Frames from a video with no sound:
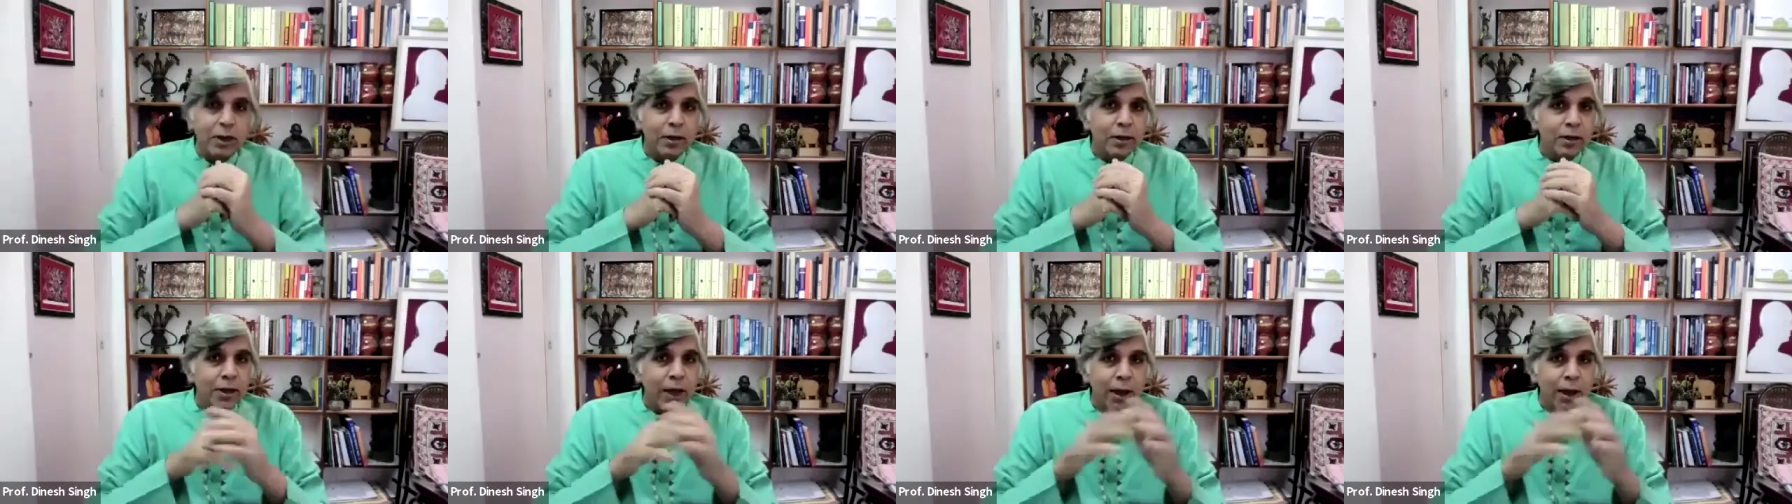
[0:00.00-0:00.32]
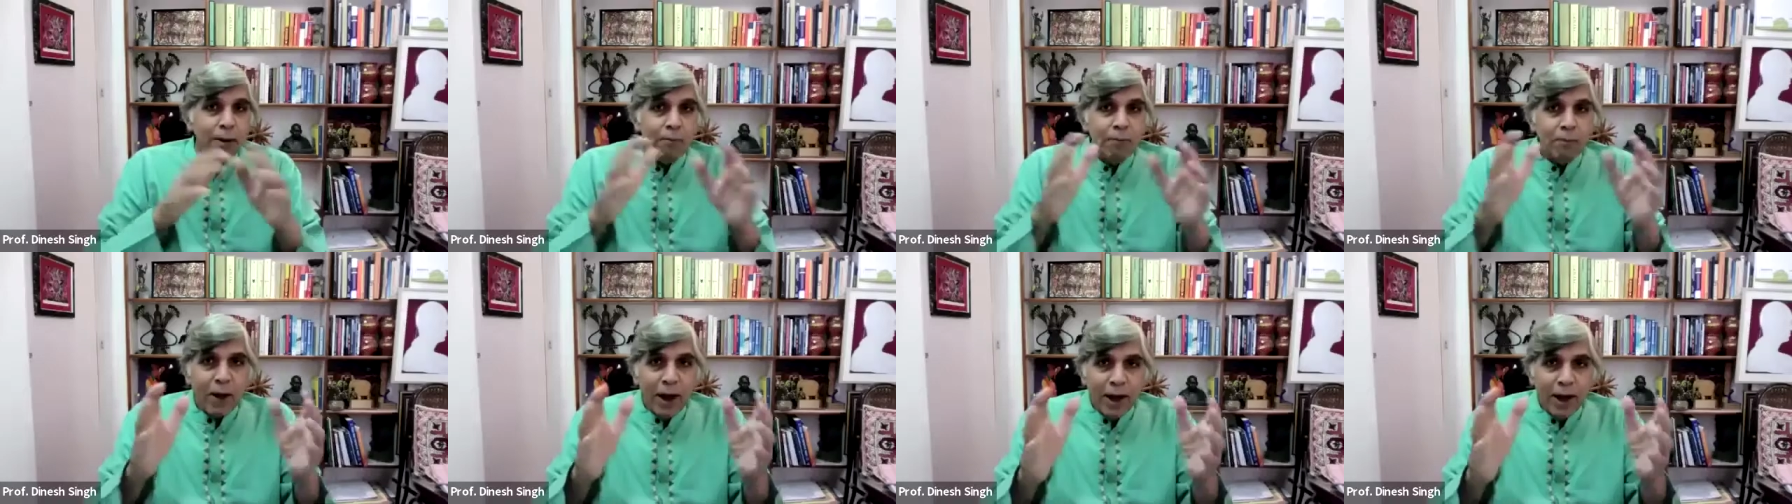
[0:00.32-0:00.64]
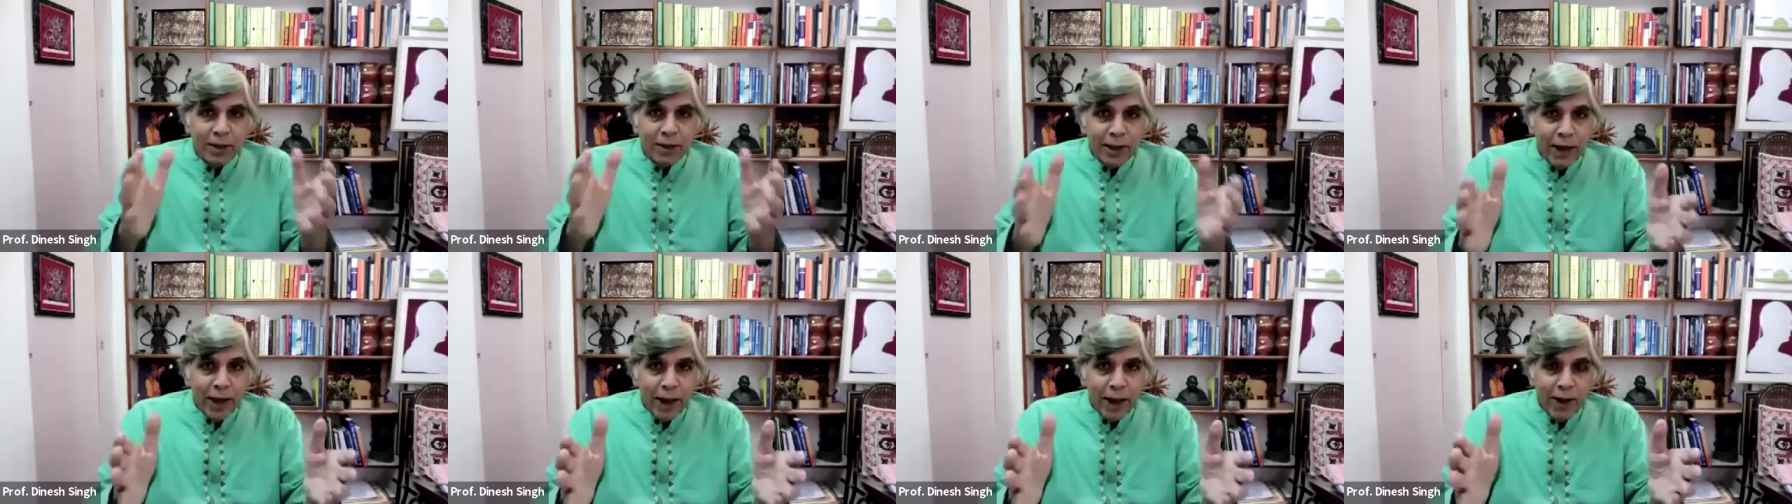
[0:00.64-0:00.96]
that
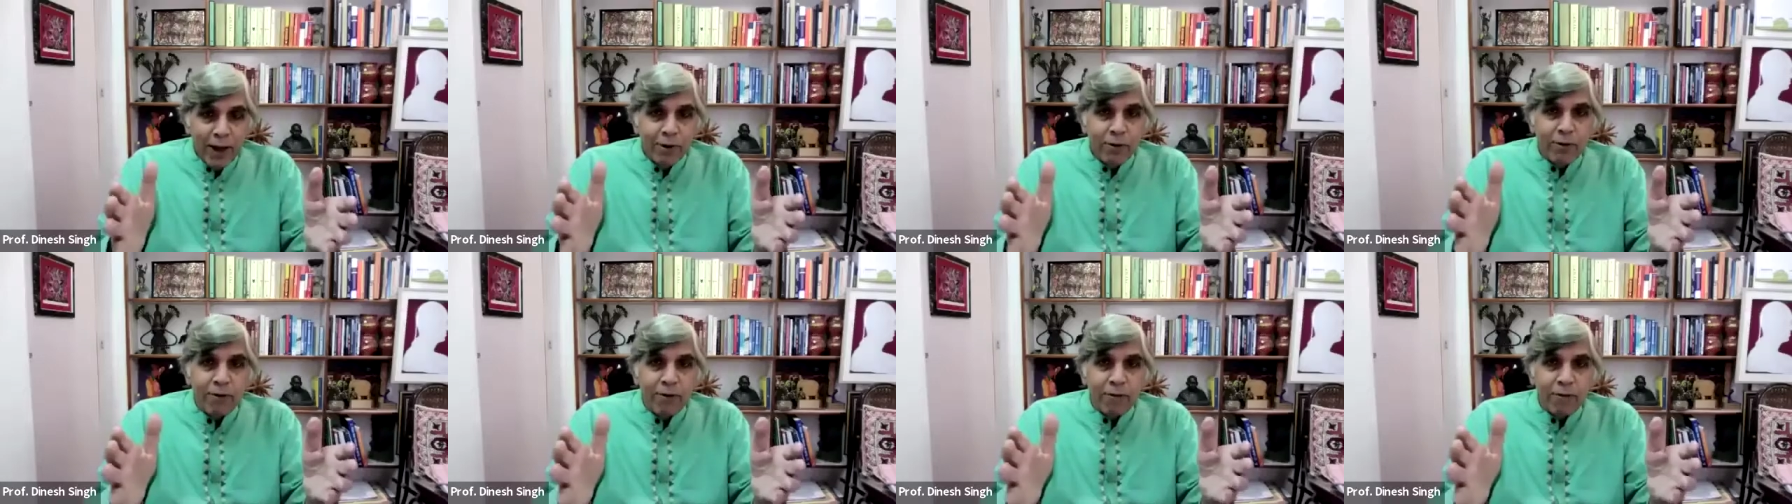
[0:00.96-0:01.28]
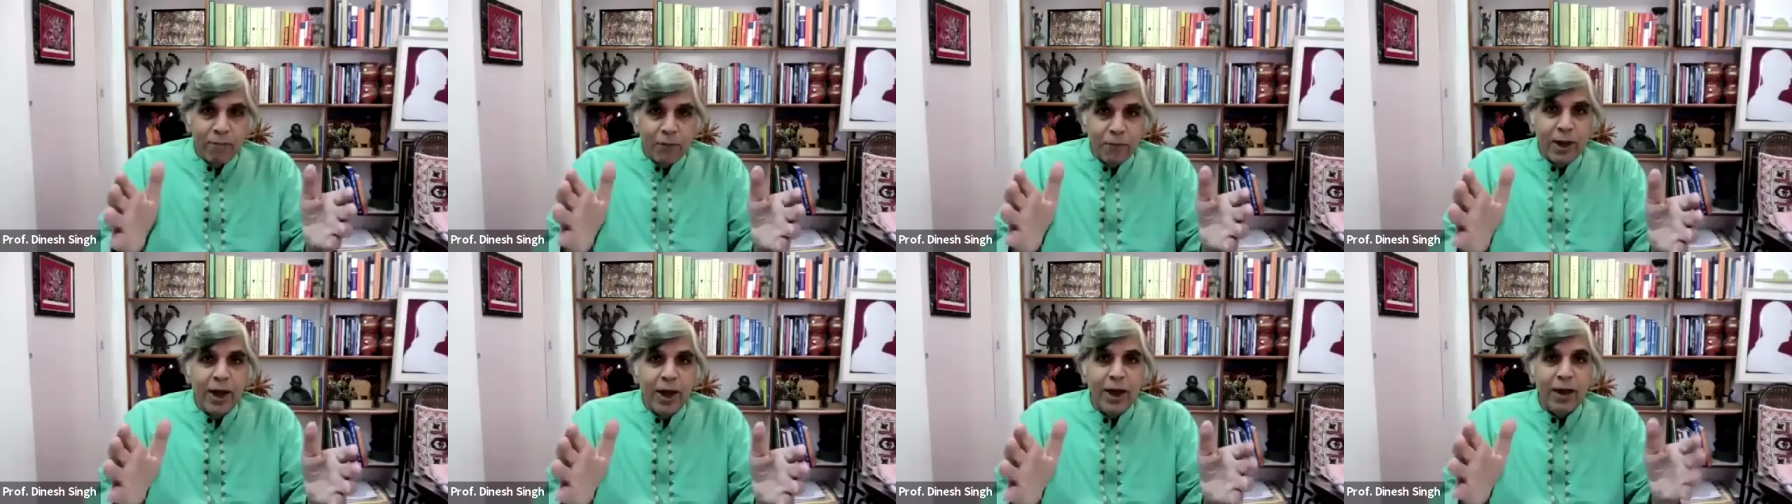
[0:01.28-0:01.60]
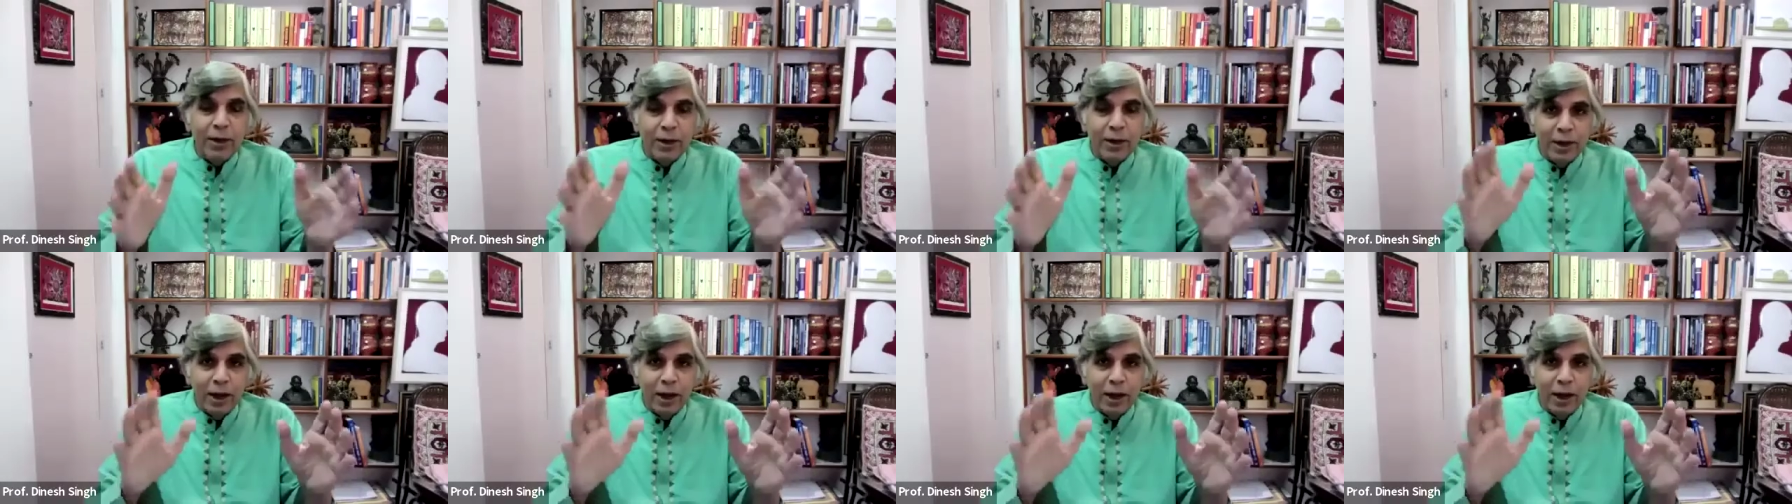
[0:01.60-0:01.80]
by the end of May,